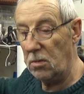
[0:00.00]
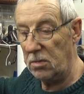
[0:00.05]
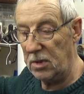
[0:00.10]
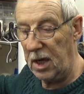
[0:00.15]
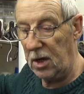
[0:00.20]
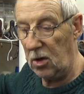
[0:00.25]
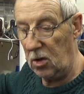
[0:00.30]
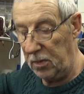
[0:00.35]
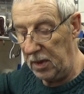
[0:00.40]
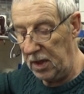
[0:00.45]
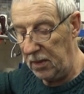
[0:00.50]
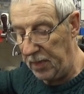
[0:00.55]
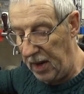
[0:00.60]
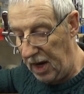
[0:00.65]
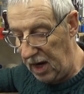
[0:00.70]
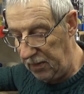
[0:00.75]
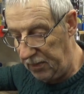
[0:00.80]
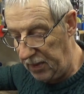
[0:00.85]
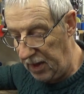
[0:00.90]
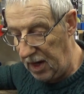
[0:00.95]
them down on a bit of
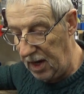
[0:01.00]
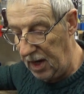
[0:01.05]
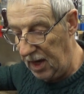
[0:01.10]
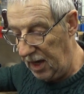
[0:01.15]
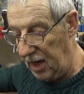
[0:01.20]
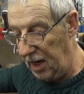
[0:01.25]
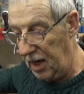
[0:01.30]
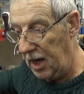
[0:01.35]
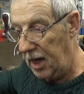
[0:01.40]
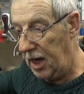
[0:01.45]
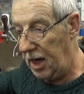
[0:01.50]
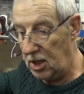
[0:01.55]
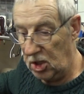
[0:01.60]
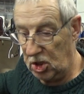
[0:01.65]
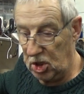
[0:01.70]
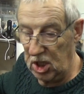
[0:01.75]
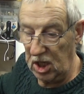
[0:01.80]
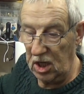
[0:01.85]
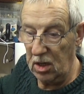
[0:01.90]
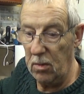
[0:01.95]
paper and
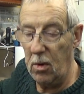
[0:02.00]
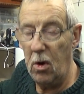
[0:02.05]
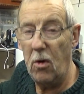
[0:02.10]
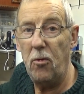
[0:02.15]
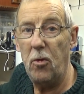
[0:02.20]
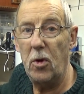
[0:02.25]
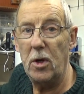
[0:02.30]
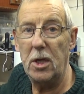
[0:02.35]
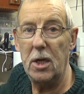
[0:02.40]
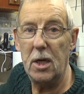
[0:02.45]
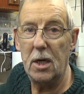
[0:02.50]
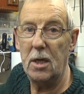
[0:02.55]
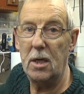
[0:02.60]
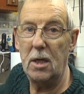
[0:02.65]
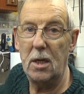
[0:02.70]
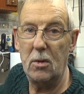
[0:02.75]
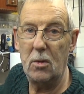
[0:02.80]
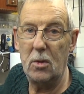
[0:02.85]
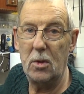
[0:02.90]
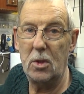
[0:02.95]
sing them off when
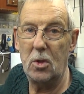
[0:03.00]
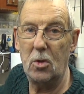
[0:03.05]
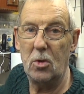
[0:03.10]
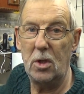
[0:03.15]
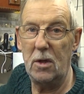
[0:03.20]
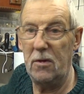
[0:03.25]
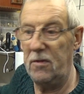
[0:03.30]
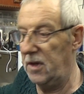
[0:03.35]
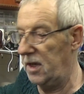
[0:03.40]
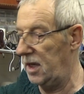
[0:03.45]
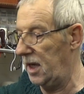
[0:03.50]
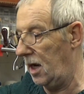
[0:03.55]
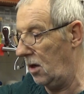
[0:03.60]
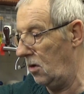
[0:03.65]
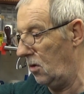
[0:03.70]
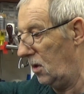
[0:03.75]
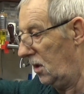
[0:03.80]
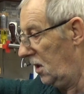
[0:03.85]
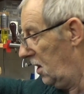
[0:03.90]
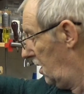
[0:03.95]
you're doing your
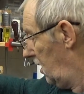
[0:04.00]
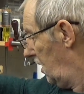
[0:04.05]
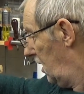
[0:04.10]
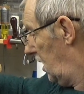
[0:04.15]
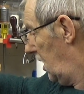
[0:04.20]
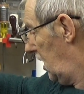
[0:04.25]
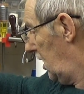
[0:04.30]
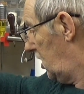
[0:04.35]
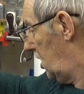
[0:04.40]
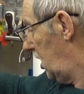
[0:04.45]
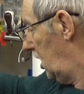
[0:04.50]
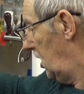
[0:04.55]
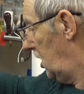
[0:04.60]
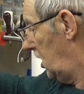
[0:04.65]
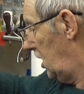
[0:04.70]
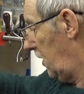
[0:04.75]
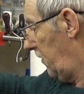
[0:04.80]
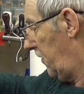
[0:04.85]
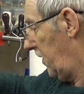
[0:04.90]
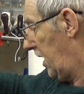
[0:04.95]
video, it's
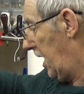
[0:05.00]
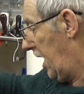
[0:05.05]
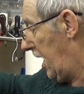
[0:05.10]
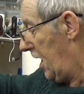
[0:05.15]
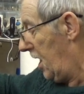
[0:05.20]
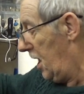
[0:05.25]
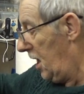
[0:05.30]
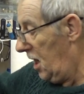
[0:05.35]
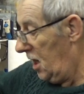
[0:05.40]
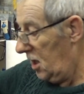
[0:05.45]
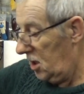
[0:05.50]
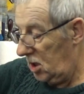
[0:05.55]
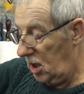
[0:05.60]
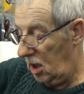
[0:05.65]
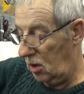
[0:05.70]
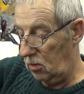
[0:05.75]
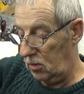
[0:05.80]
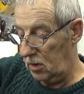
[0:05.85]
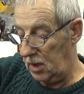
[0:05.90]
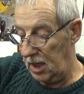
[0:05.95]
easy to forget.
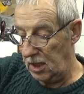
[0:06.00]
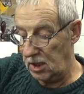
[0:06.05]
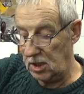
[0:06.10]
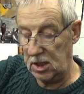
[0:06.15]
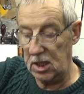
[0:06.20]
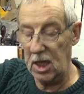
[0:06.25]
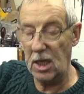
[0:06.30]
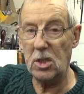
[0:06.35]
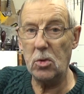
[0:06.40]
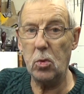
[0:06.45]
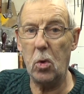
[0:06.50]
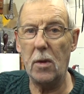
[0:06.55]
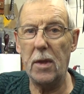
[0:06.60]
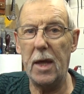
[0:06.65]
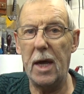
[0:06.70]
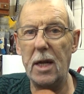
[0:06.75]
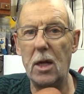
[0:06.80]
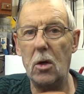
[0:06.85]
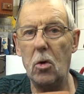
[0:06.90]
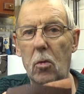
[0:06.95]
So that's what
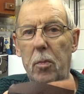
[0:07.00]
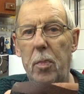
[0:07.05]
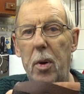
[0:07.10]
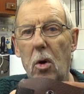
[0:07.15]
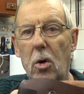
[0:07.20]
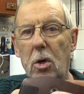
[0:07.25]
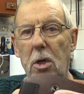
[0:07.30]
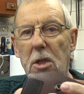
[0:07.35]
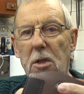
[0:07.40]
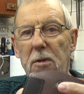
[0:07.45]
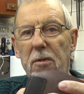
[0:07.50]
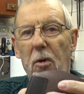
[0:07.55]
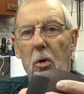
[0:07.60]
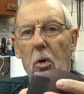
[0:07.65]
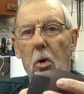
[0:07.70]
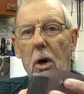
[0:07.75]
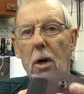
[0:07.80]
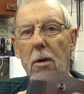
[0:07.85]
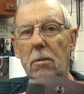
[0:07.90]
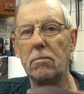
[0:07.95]
that little pocket's
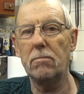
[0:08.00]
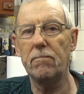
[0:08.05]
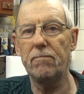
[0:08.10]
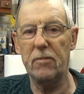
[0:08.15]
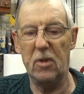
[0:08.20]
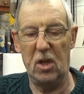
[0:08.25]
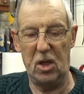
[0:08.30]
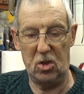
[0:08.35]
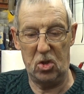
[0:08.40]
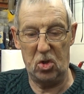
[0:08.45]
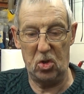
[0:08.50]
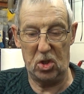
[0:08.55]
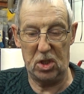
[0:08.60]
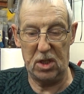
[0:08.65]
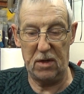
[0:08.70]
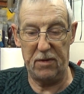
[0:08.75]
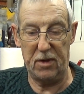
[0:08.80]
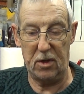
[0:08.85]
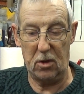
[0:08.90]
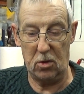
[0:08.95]
for. It's just
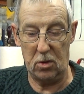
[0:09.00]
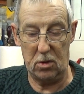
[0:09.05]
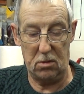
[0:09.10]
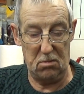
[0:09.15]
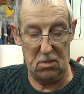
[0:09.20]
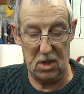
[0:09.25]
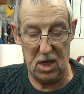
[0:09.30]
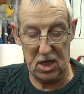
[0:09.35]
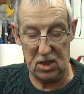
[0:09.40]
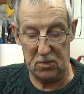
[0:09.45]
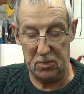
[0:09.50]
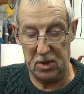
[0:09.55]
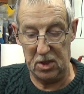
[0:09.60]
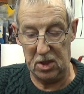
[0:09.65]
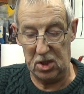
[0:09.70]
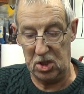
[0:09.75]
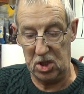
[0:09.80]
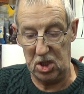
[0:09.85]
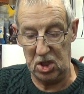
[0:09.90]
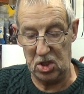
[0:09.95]
something, last minute
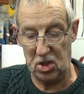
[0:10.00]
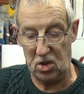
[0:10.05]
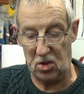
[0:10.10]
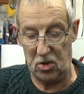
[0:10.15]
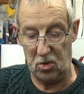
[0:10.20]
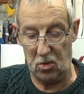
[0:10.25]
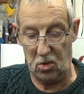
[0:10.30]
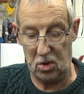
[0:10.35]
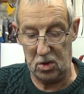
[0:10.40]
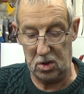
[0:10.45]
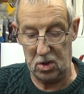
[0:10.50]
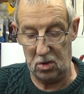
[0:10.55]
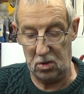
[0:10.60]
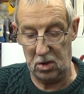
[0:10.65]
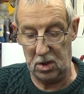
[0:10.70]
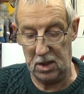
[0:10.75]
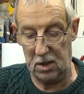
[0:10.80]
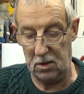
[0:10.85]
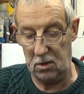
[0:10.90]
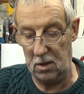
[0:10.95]
decision I thought I'd do,
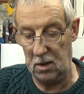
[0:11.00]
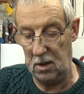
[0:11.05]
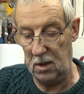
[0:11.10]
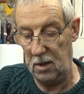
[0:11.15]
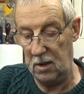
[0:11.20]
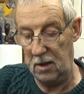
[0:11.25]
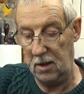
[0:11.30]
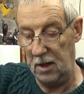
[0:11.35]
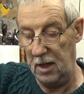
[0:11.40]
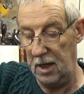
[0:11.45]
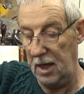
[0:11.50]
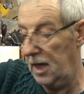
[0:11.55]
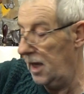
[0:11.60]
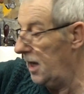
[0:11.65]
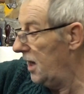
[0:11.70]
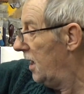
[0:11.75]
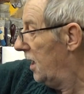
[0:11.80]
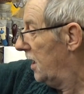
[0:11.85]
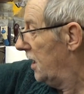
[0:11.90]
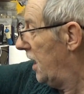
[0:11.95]
you know.
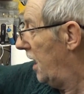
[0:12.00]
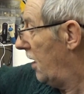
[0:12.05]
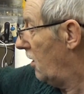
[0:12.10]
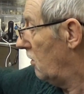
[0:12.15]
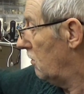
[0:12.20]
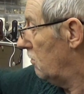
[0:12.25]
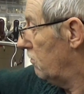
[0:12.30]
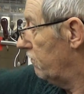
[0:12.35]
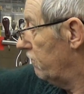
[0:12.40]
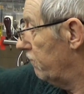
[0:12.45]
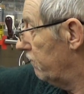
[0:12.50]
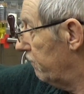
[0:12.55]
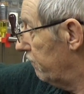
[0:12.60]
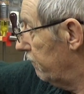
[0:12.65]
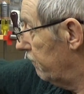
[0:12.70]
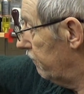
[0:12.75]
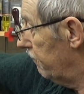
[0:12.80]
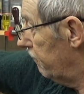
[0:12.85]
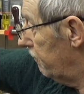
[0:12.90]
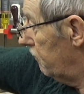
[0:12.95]
Now,
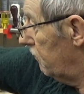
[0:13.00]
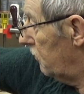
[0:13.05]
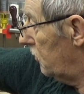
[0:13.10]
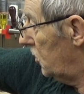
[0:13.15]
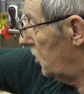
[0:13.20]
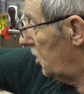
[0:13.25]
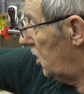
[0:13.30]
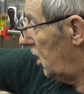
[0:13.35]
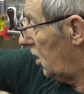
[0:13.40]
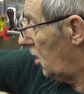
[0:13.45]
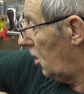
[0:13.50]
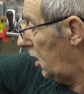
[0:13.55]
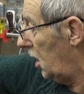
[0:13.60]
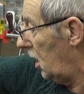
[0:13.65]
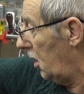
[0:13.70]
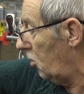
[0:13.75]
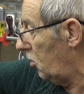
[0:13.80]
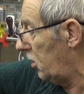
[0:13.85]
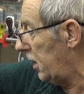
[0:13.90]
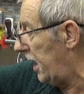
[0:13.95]
you've got your
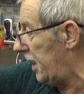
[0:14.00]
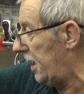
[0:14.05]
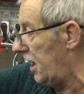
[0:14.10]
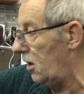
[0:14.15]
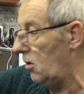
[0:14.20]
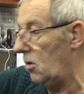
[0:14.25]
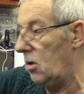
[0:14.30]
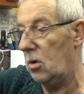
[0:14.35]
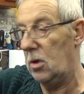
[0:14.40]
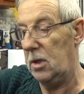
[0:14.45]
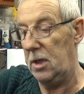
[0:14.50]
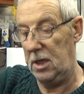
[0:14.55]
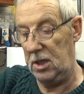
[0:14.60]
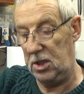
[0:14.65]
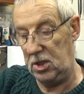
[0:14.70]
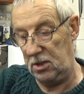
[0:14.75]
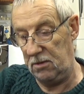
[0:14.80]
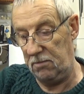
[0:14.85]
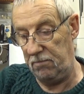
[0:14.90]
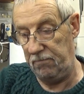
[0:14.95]
little Nano like
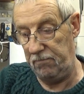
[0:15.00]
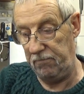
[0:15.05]
this.